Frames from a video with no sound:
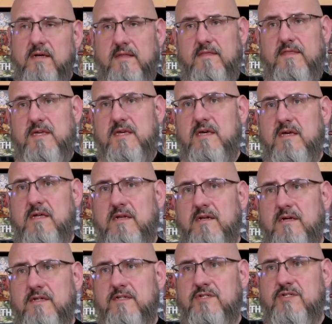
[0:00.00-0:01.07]

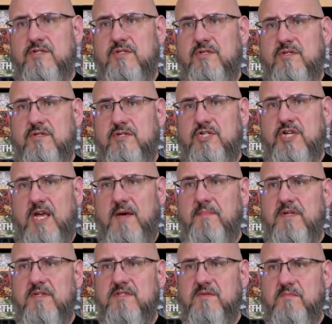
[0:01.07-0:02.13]
then
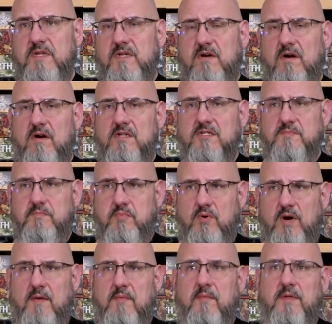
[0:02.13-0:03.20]
Champions of Midgard is
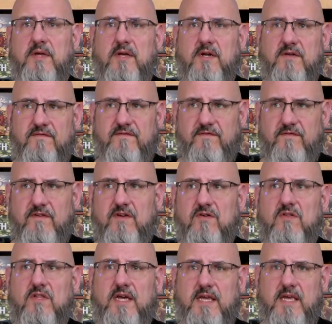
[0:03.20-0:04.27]
probably going to
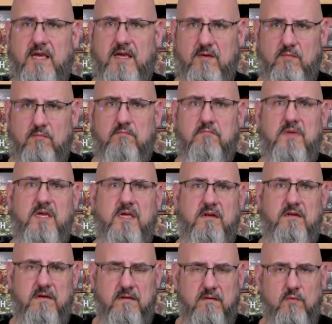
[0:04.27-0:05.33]
feel like a
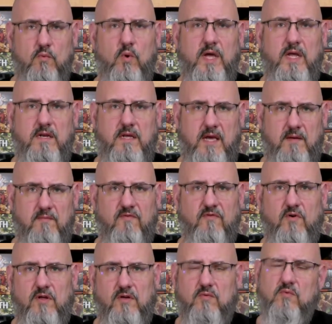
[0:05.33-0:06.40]
mid-weight game
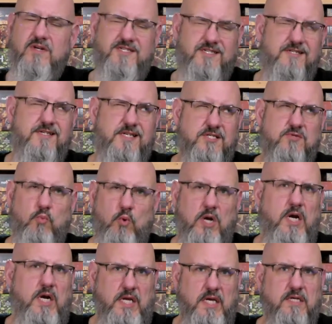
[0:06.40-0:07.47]
for you, which is
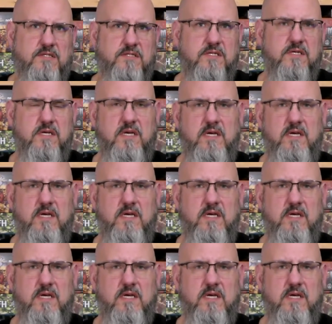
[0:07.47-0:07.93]
what it is.